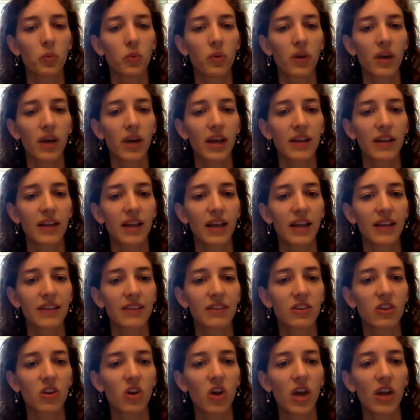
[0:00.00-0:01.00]

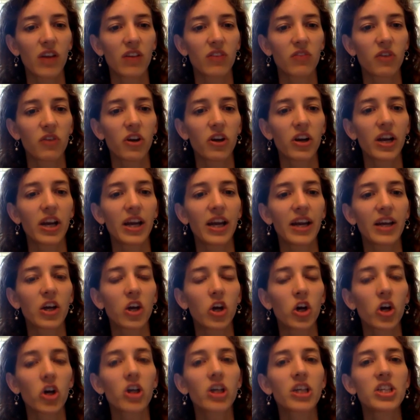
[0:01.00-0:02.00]
it's very
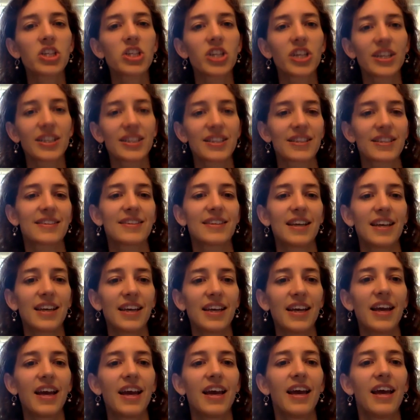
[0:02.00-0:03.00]
encouraging to
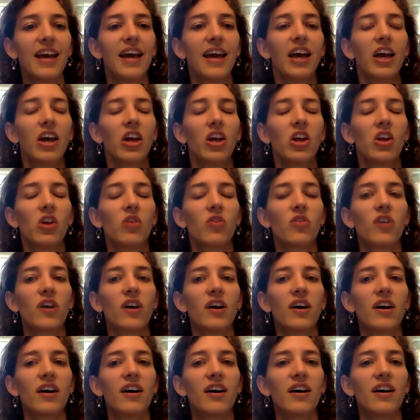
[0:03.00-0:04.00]
see,
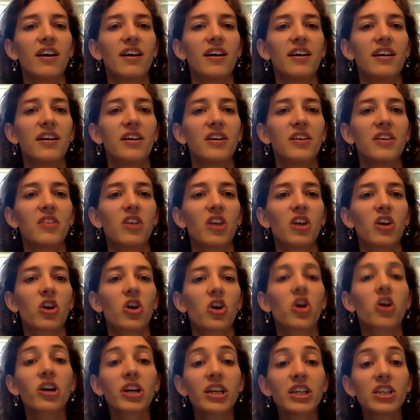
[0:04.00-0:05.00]
the
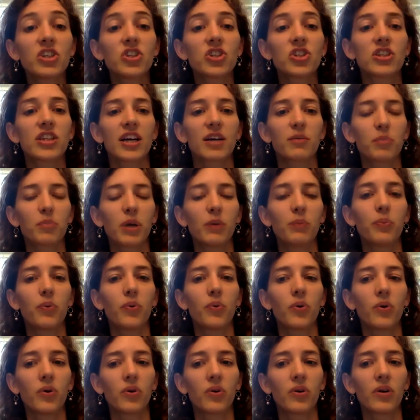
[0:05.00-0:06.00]
courage that
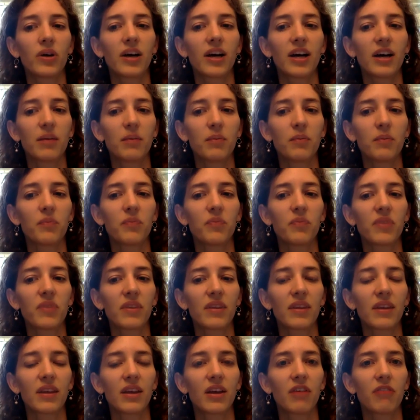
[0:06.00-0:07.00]
people
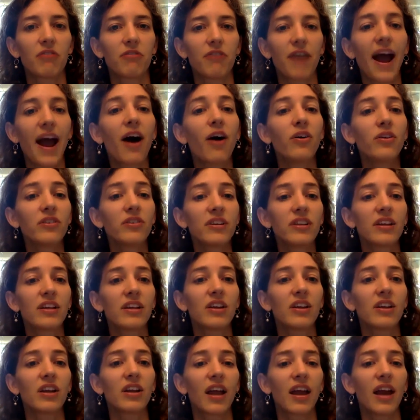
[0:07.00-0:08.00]
found and
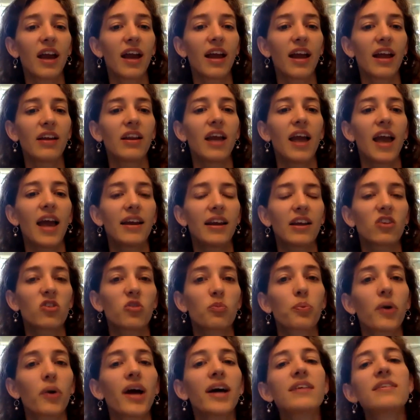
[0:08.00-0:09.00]

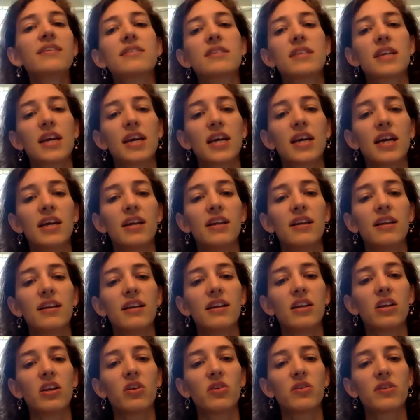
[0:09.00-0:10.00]
expressed in,
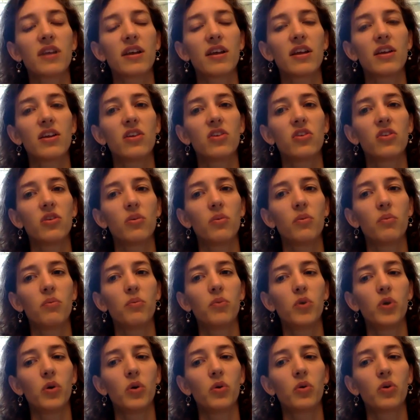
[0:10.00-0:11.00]

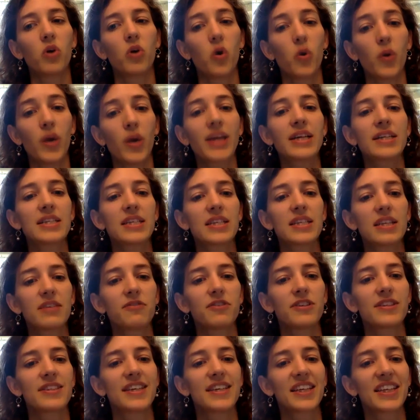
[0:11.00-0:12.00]
going into the
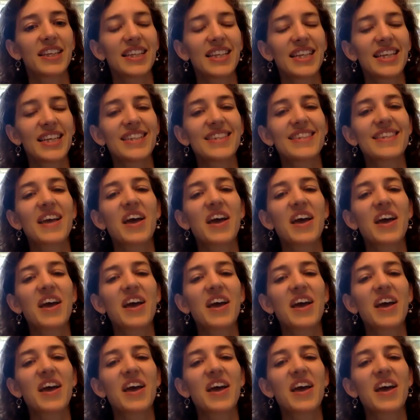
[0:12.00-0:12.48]
facilities.